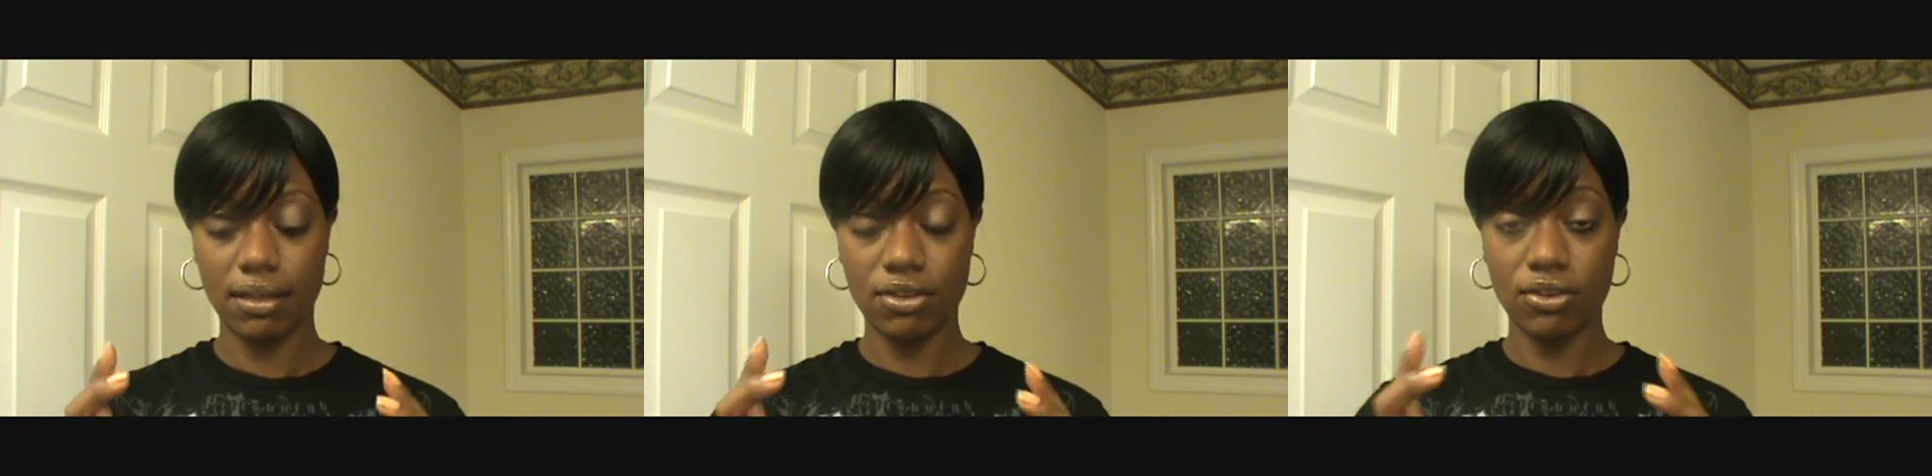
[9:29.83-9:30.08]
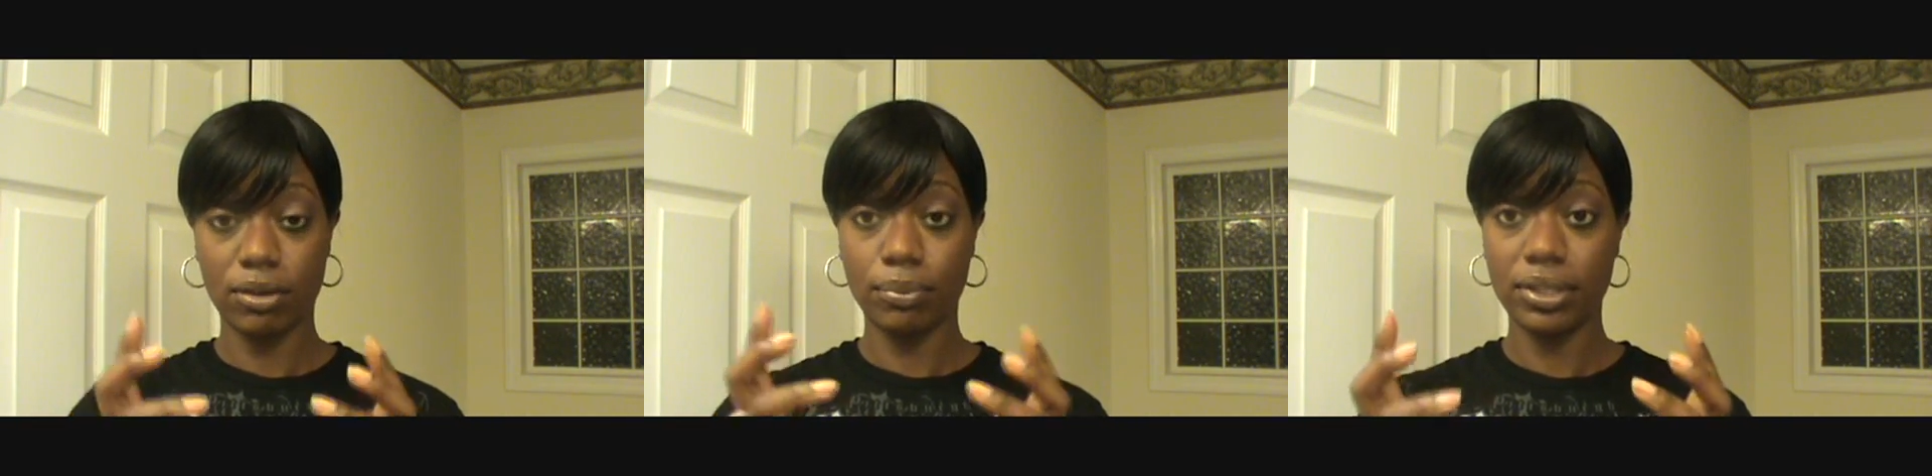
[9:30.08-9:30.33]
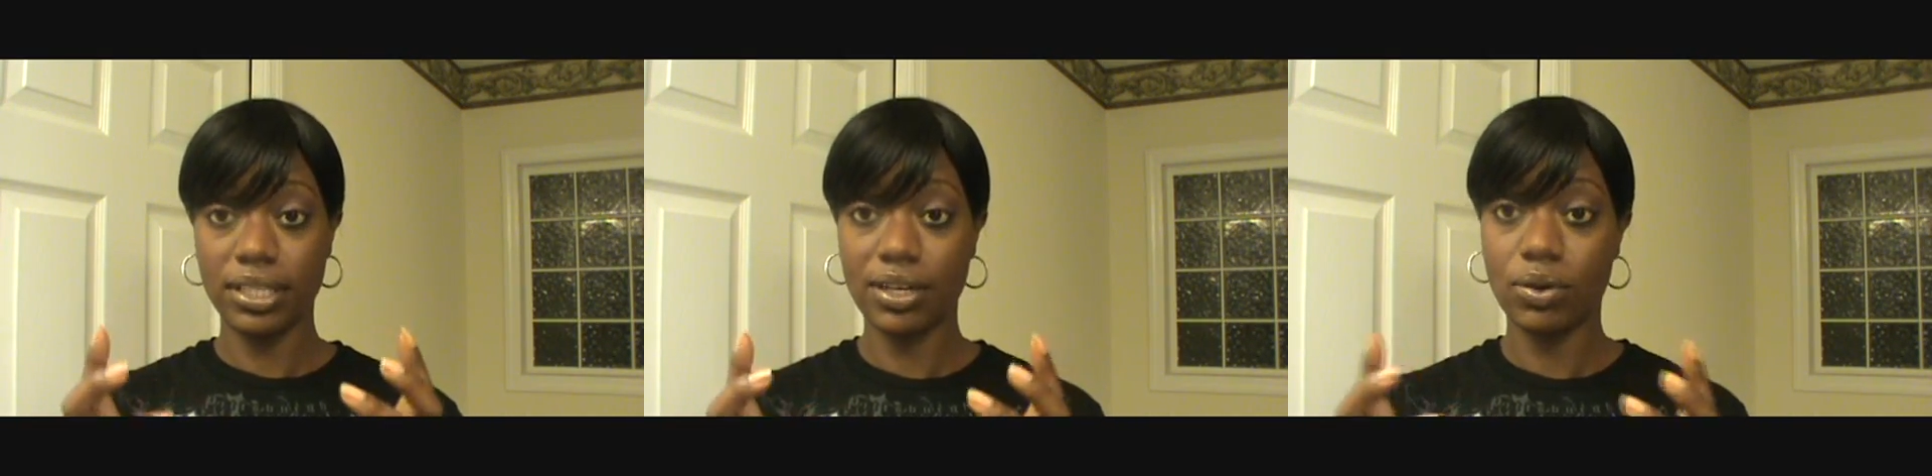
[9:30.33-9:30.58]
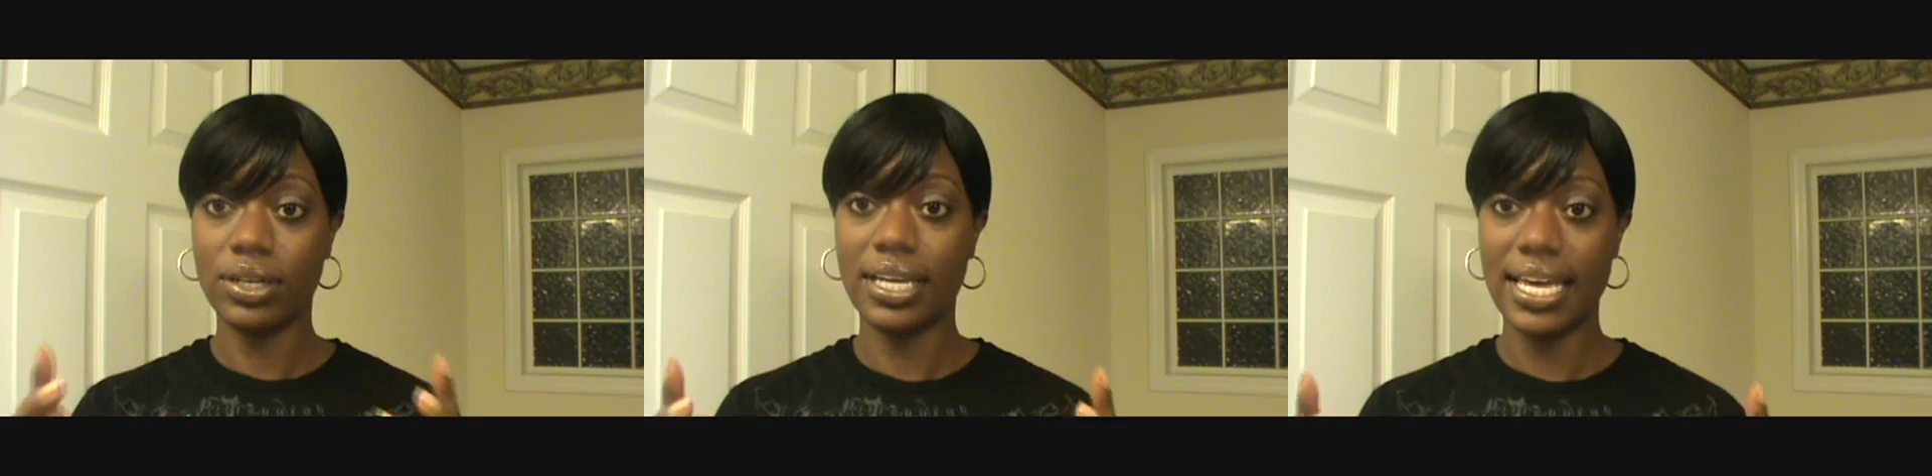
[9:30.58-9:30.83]
you're going to put
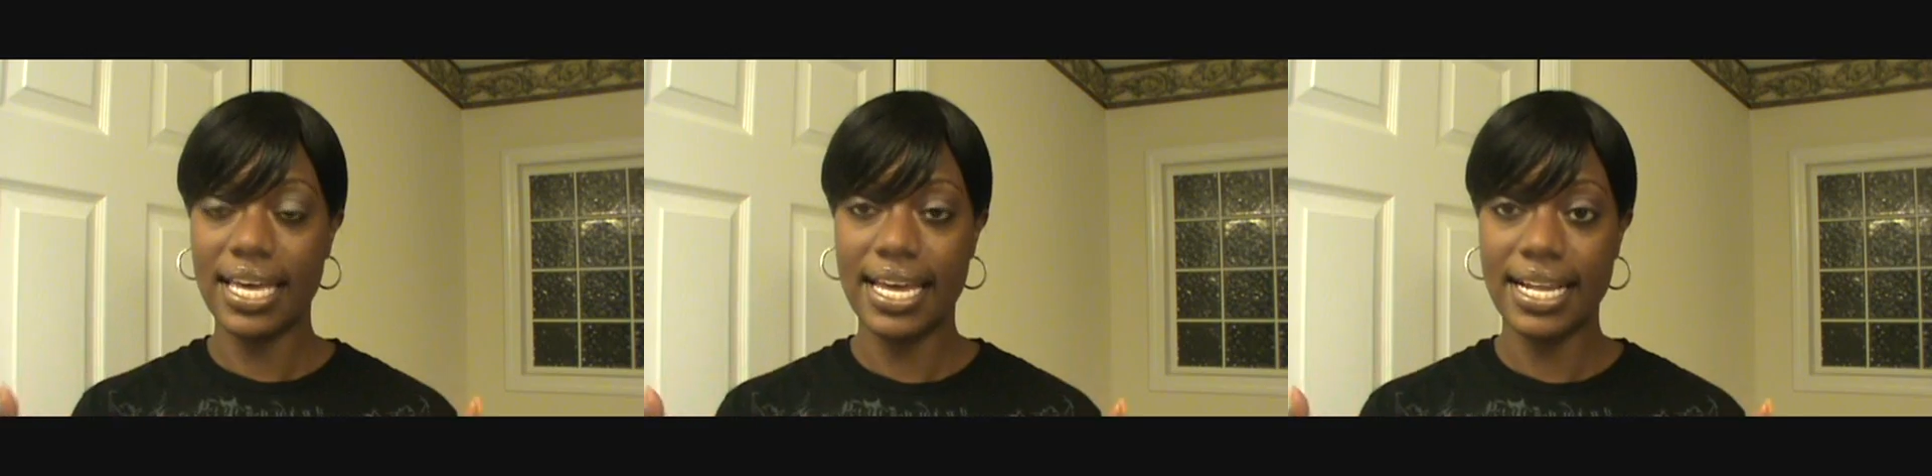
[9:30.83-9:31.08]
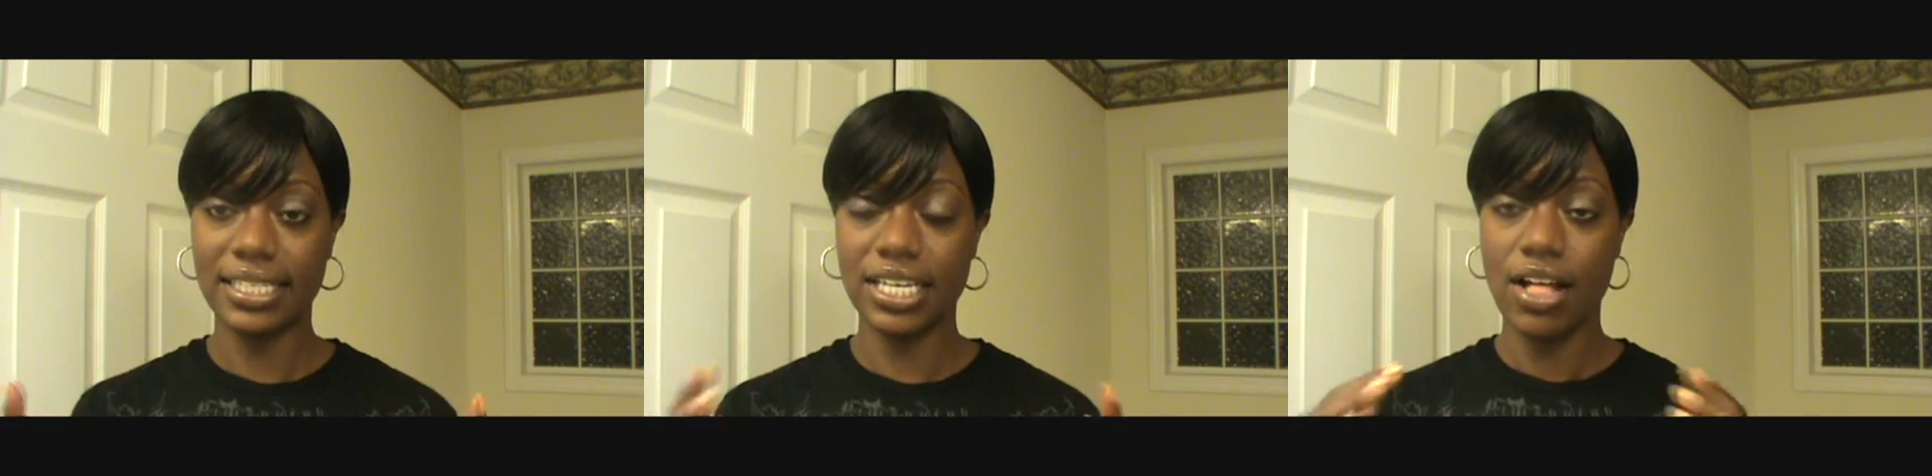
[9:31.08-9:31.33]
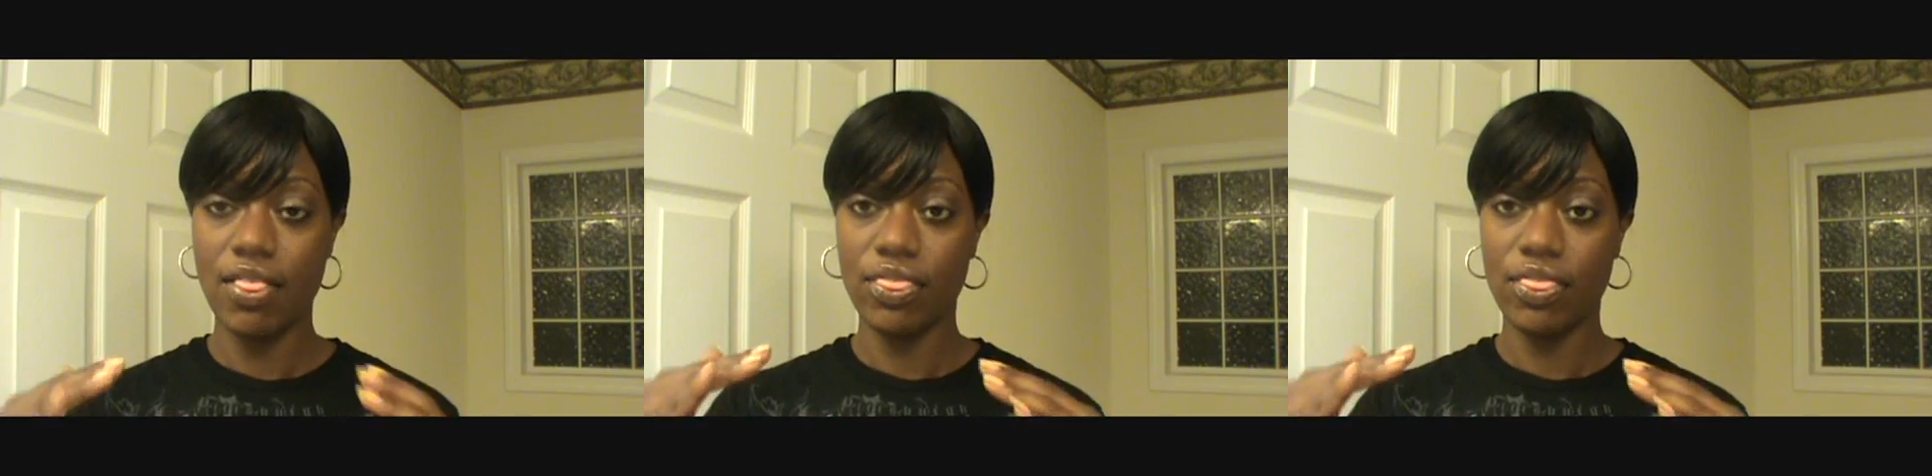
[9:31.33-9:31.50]
that on the edge.